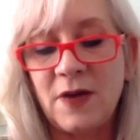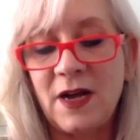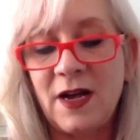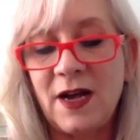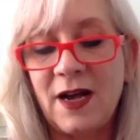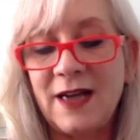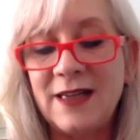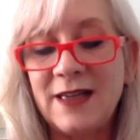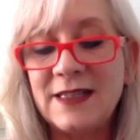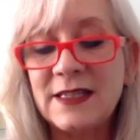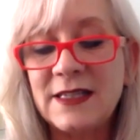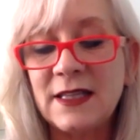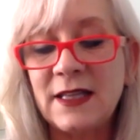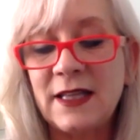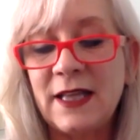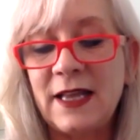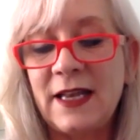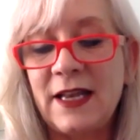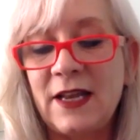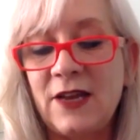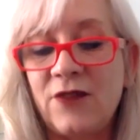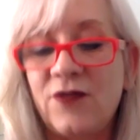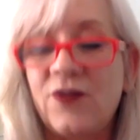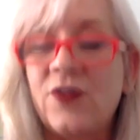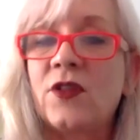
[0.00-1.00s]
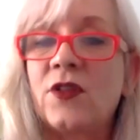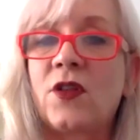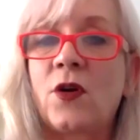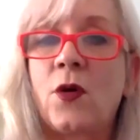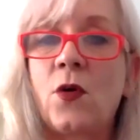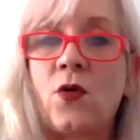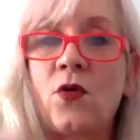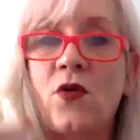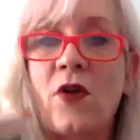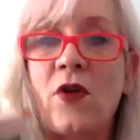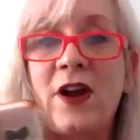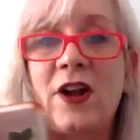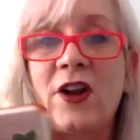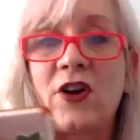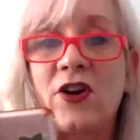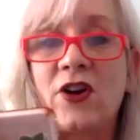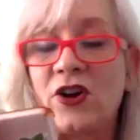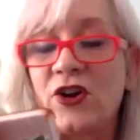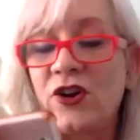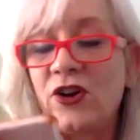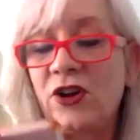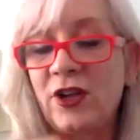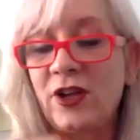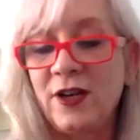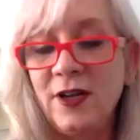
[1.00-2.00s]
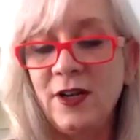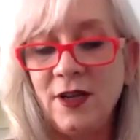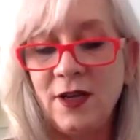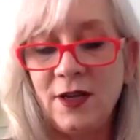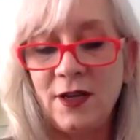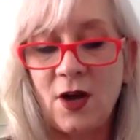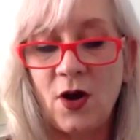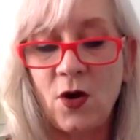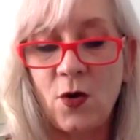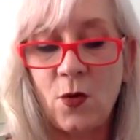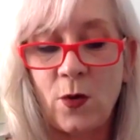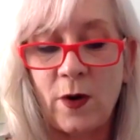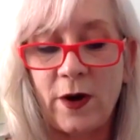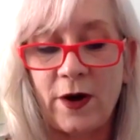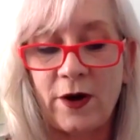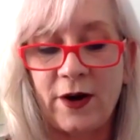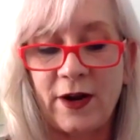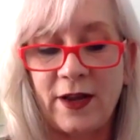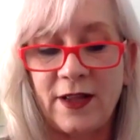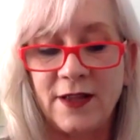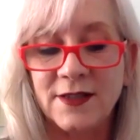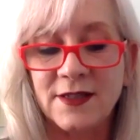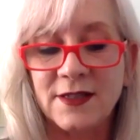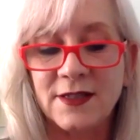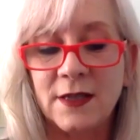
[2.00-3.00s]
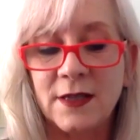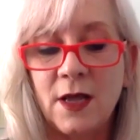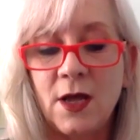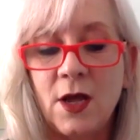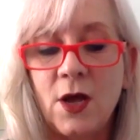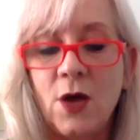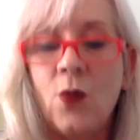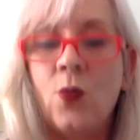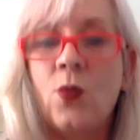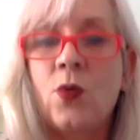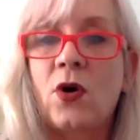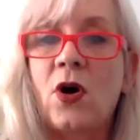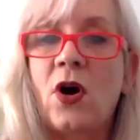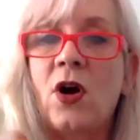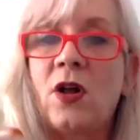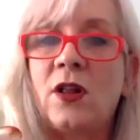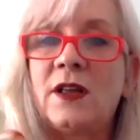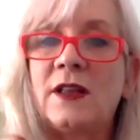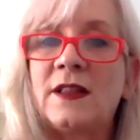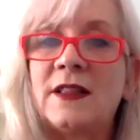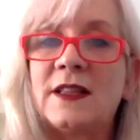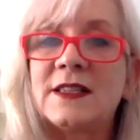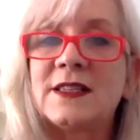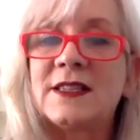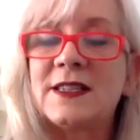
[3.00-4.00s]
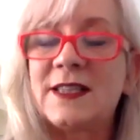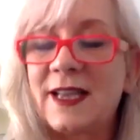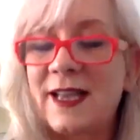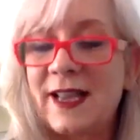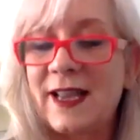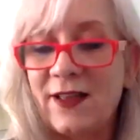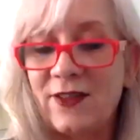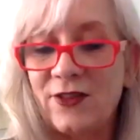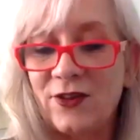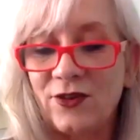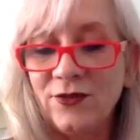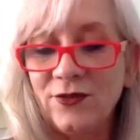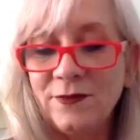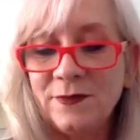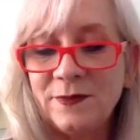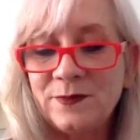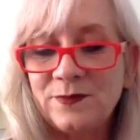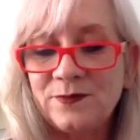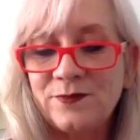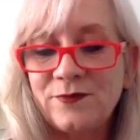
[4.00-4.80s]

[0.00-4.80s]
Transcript: Isolating for the greater good, Aquarius. We're all in this together.